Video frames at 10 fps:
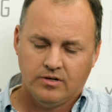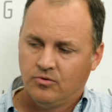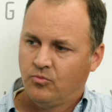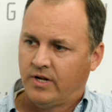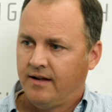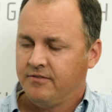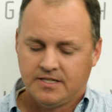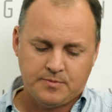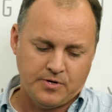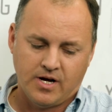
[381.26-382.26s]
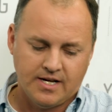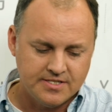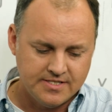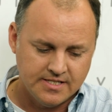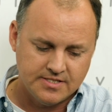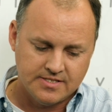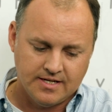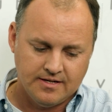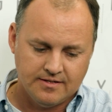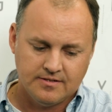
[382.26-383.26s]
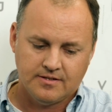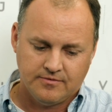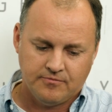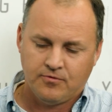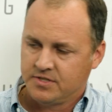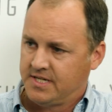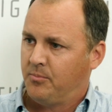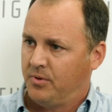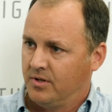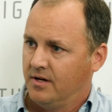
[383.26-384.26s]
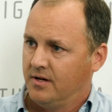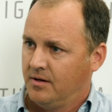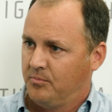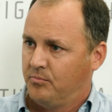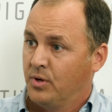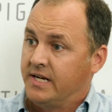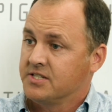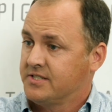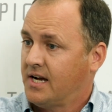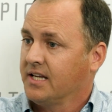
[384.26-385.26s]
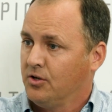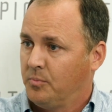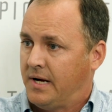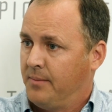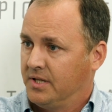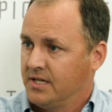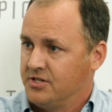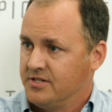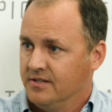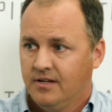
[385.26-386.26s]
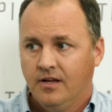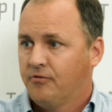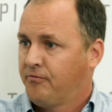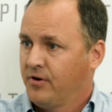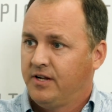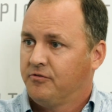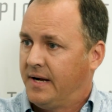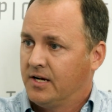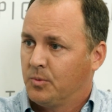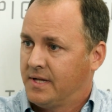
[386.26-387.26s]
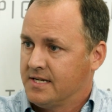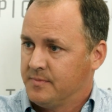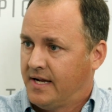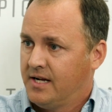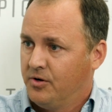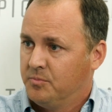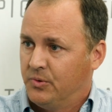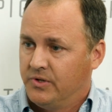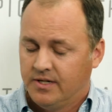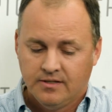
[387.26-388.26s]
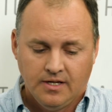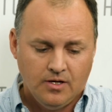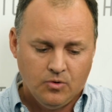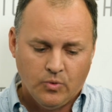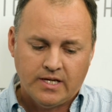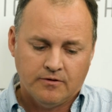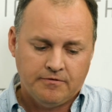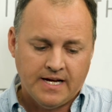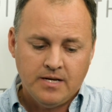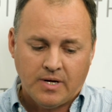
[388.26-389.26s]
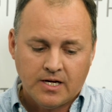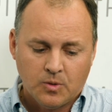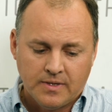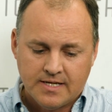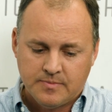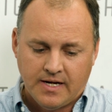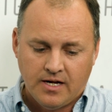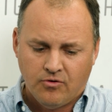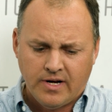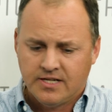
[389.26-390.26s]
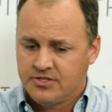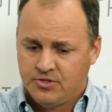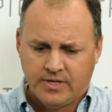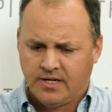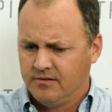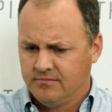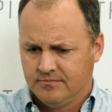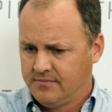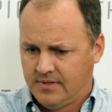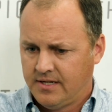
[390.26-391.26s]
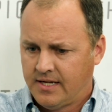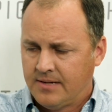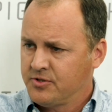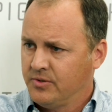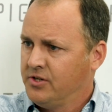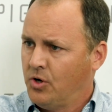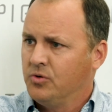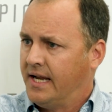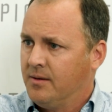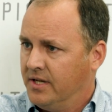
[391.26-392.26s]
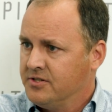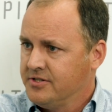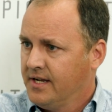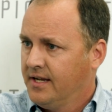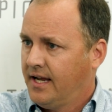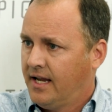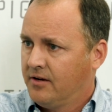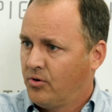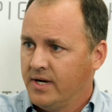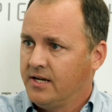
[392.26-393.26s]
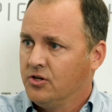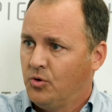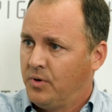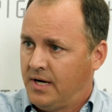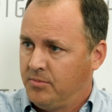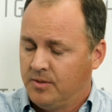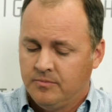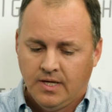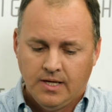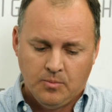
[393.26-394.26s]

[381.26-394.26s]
What I've experienced is, for example, a breeding stock gilt population free of Mycoplasma hyorhinis. We can find Mycoplasma hyorhinis doing absolutely no damage and creating no problem.